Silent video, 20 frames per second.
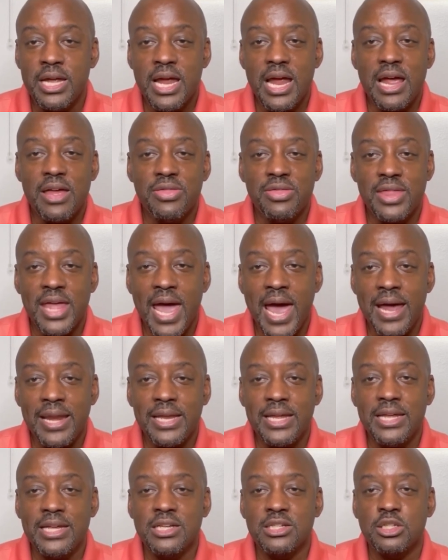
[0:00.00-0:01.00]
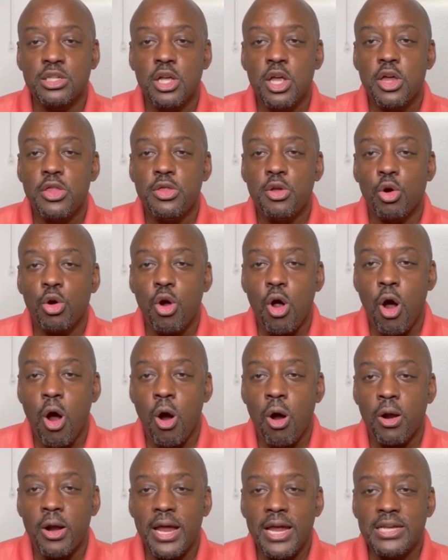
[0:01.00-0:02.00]
and that is there
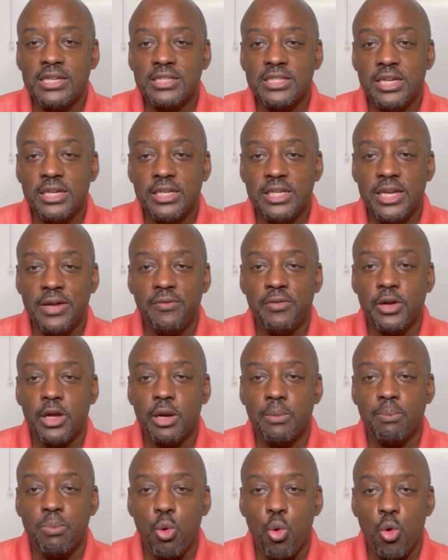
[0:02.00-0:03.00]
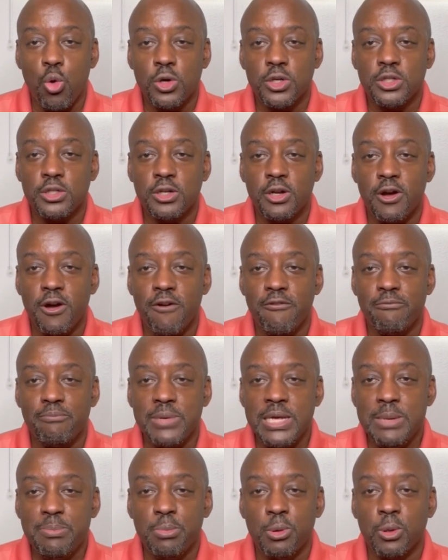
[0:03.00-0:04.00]
are a significant portion of
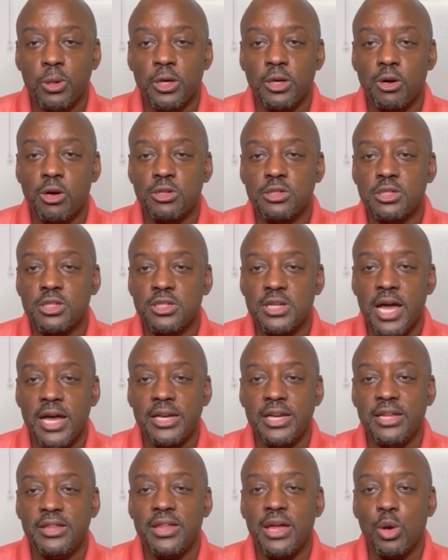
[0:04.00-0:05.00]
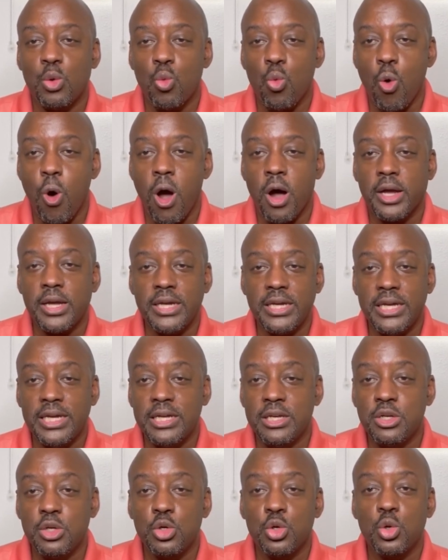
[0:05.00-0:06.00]
people in our society that walk
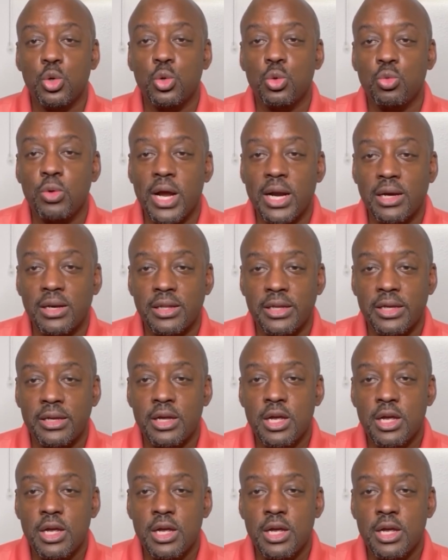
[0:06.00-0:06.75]
incorrectly,